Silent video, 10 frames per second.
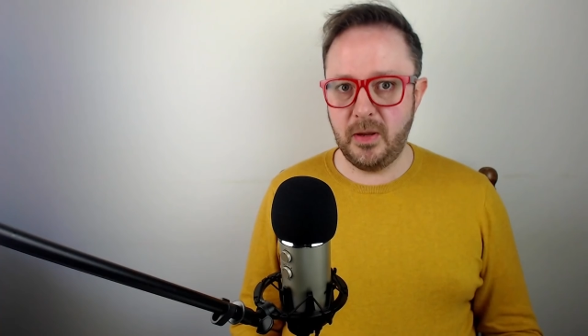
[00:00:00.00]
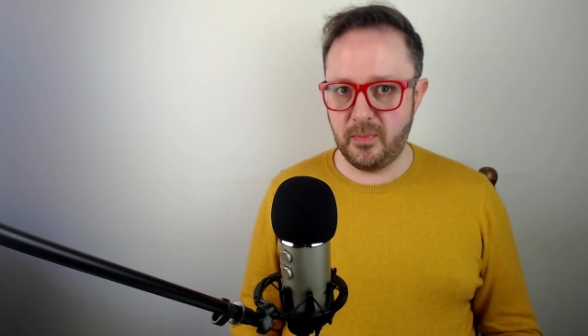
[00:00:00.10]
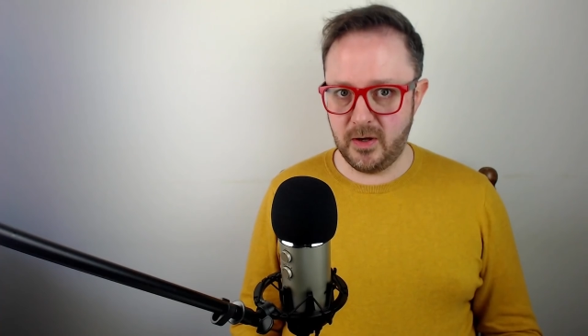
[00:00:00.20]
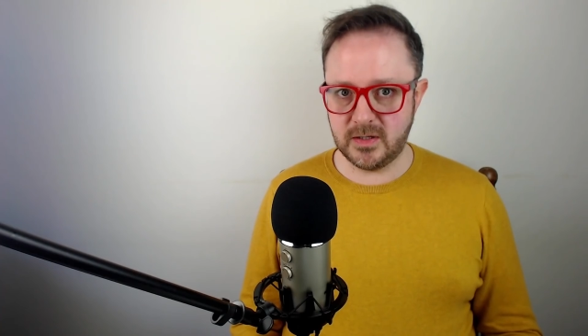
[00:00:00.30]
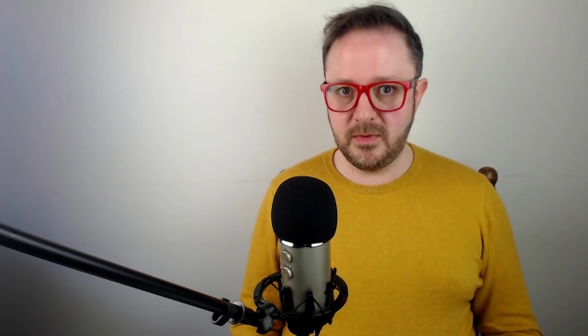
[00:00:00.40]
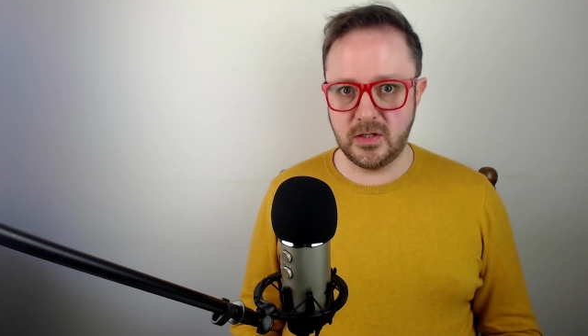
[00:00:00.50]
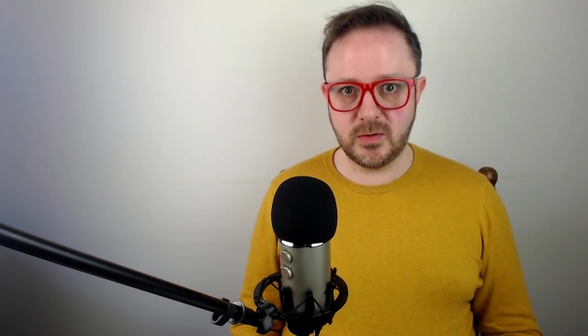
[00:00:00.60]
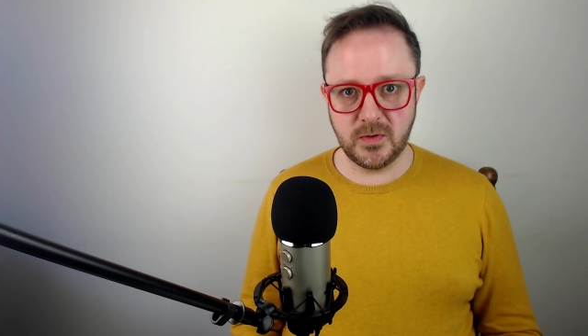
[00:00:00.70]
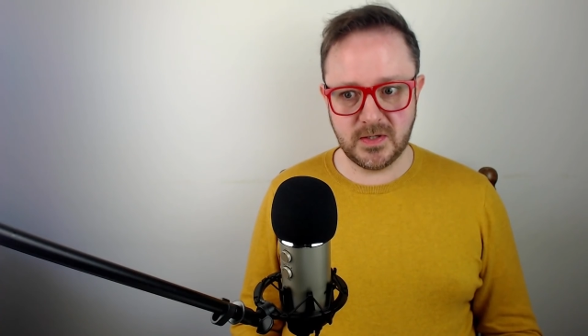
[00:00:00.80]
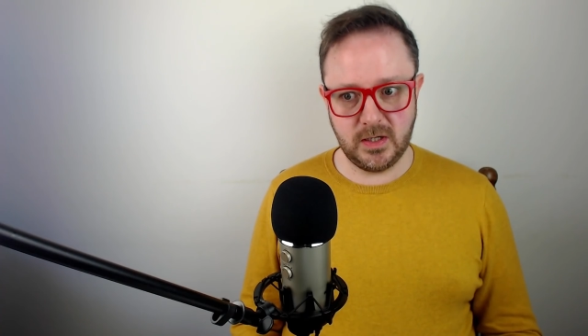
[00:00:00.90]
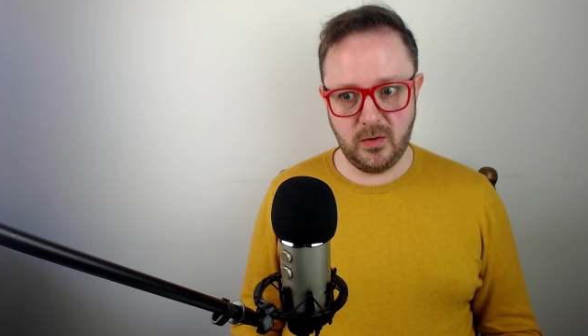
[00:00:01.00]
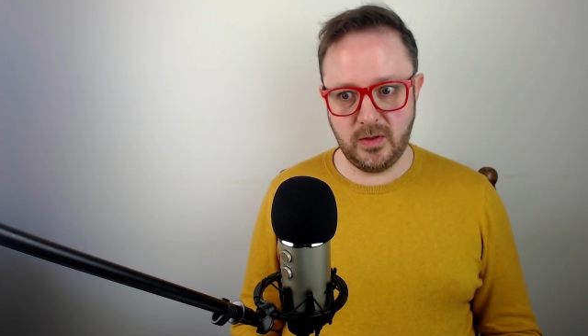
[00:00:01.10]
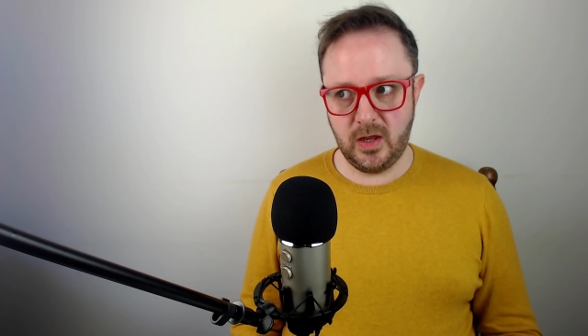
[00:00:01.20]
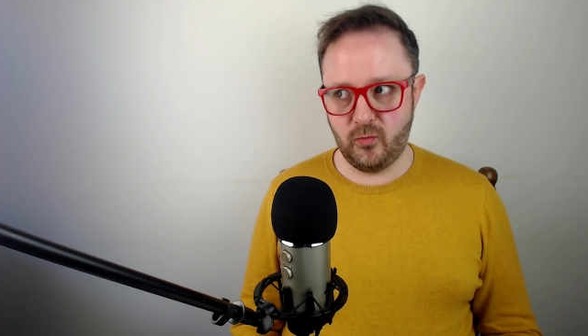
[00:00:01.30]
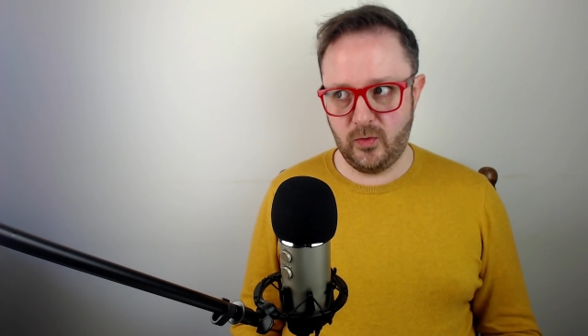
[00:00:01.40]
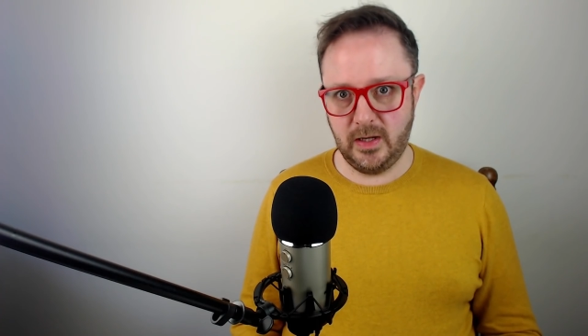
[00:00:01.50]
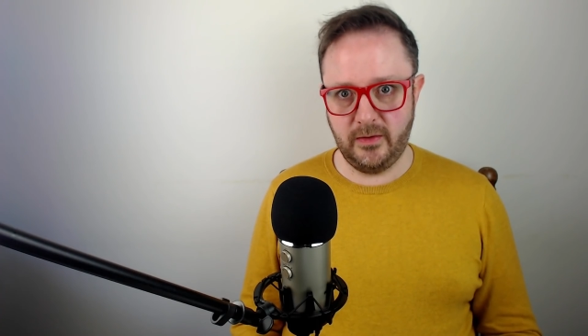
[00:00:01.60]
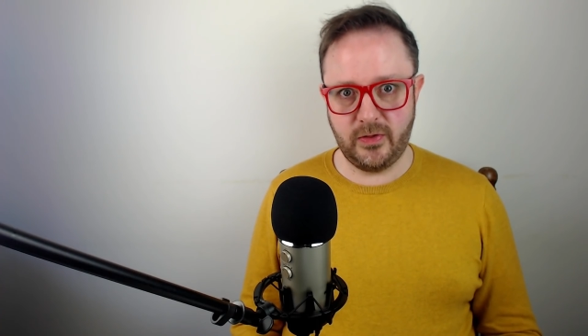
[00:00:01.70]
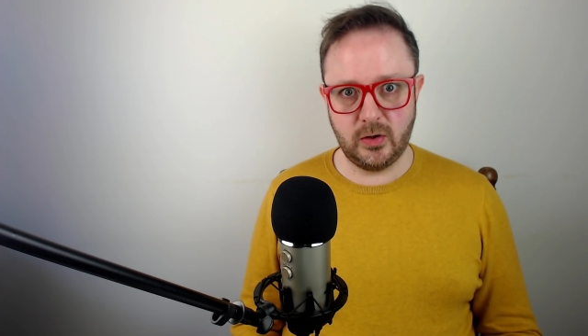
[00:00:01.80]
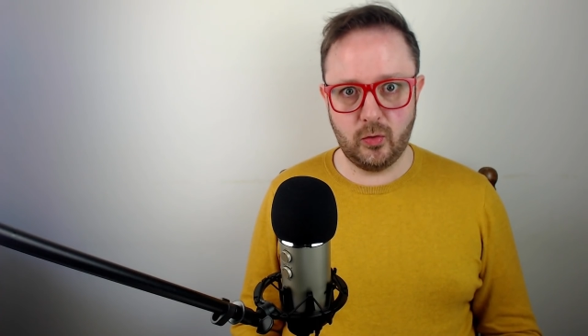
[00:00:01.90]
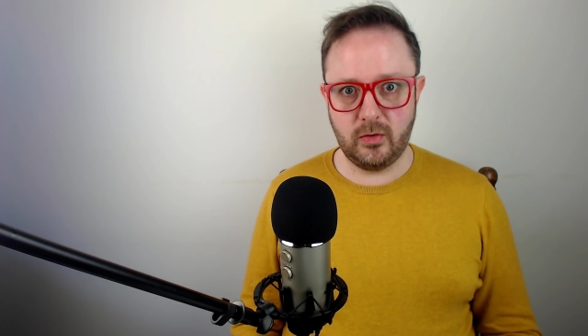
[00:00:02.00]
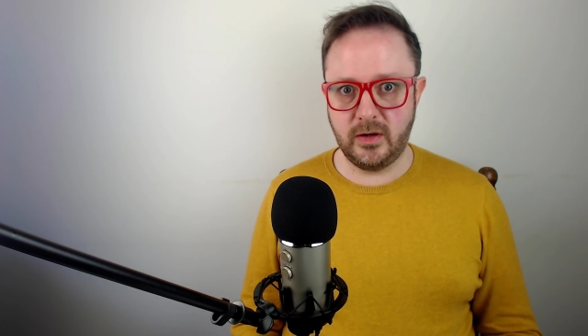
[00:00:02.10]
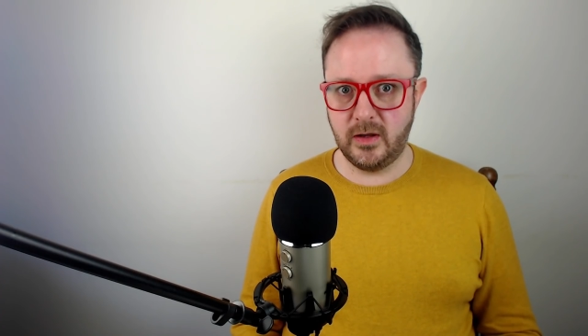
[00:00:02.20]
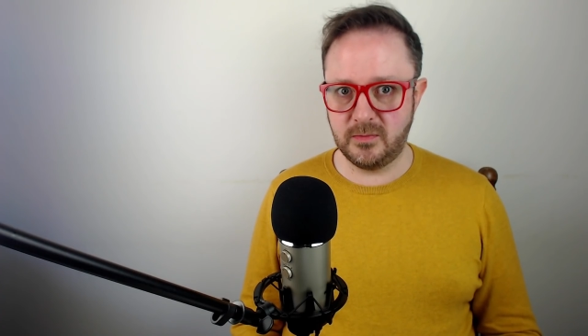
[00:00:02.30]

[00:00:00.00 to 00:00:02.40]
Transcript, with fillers: A big part of me just wants to go there and relive the glory